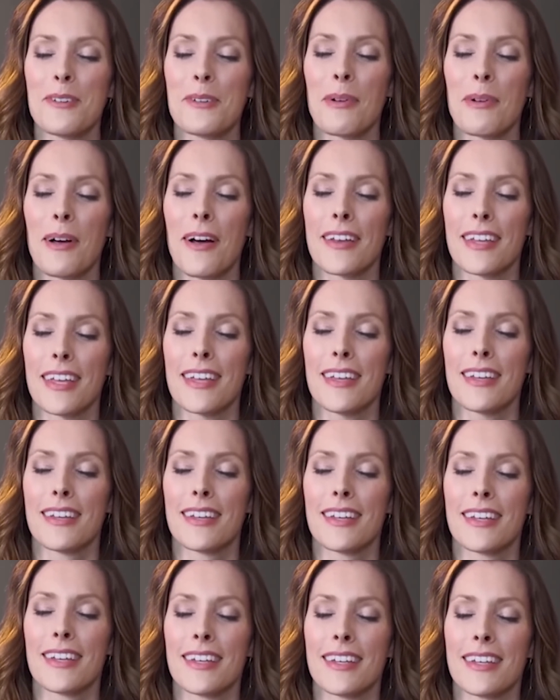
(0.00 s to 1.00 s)
your body,
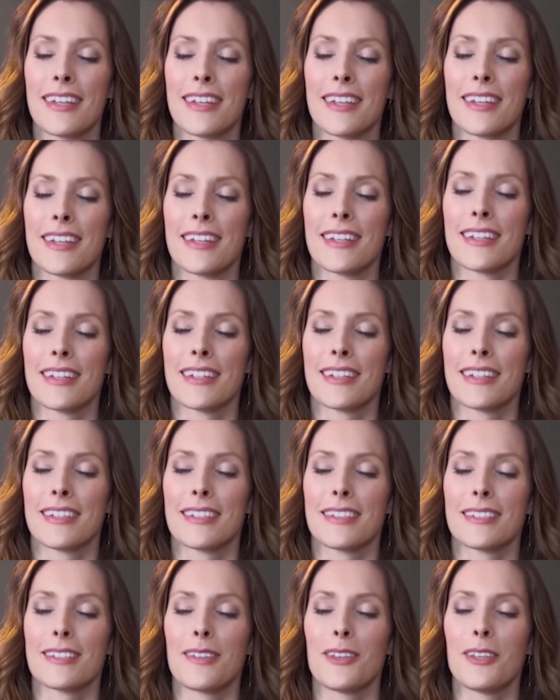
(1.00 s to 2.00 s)

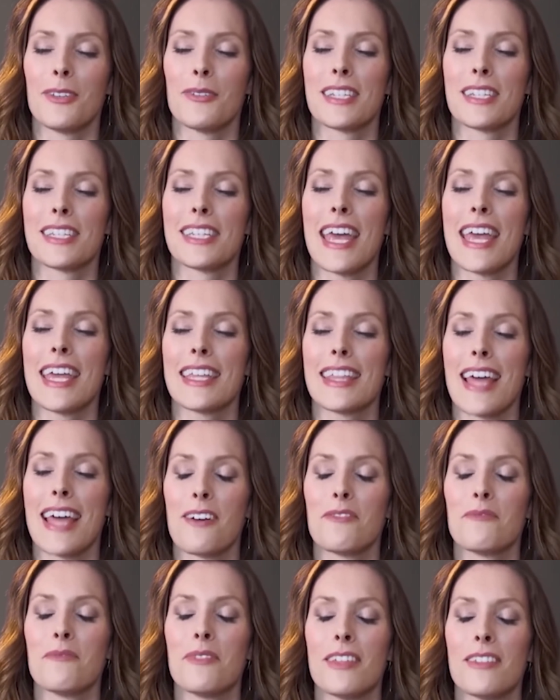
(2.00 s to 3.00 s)
so that you can take
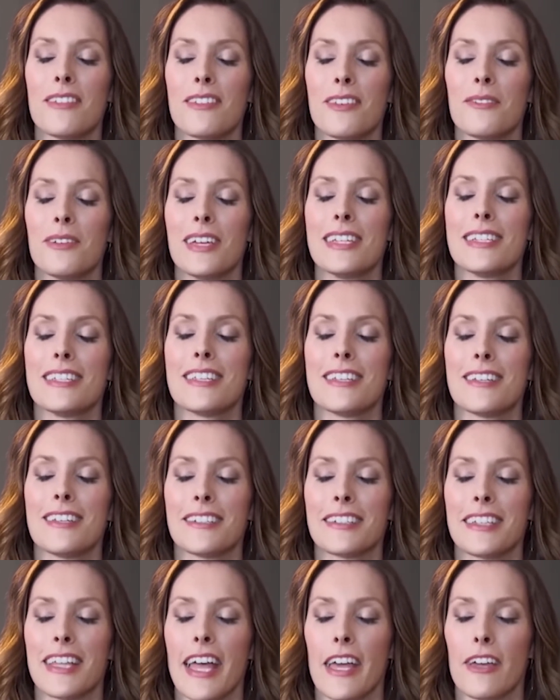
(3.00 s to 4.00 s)
that with you into
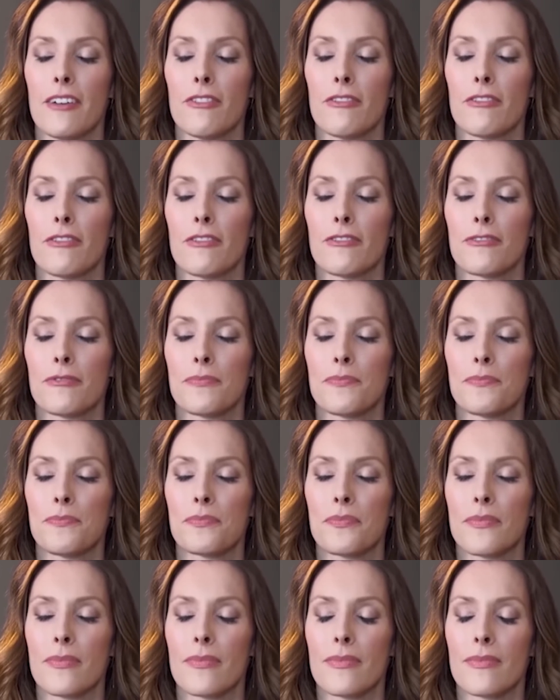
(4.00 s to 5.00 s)
your life,
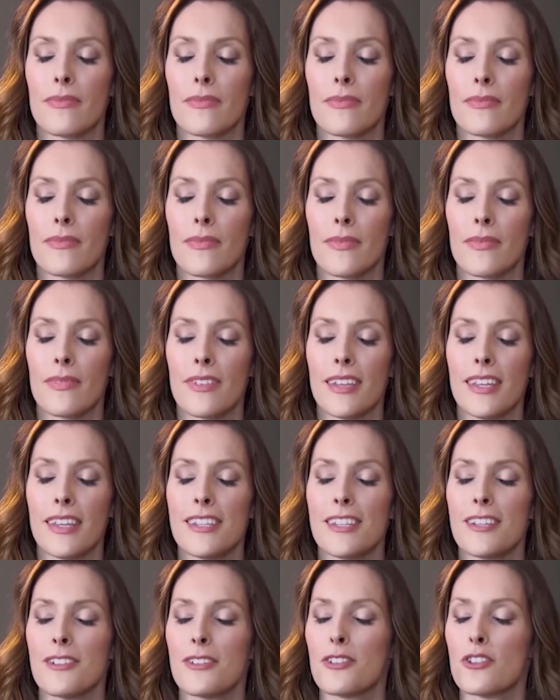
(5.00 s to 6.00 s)

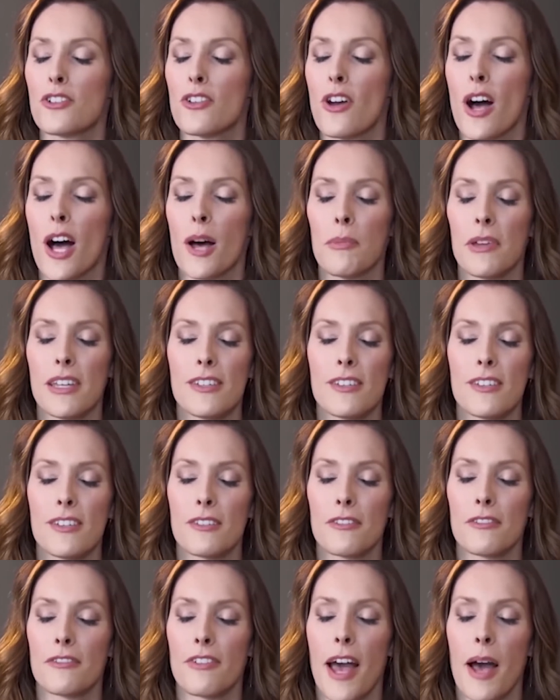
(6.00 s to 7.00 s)
into your job, into
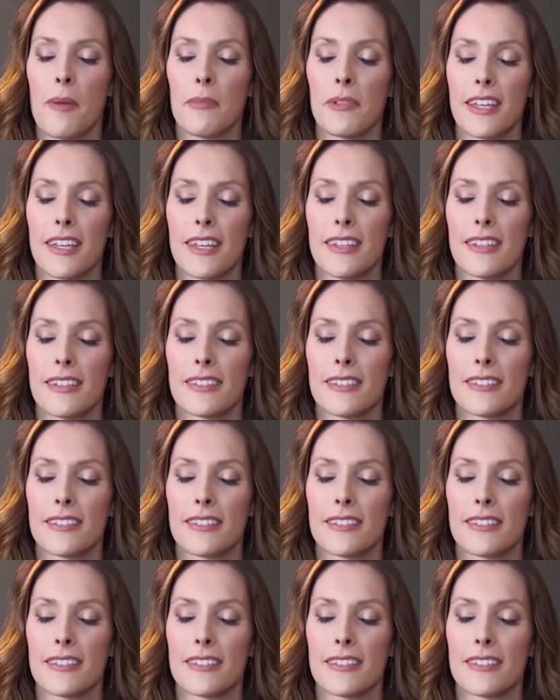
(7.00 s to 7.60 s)
your family.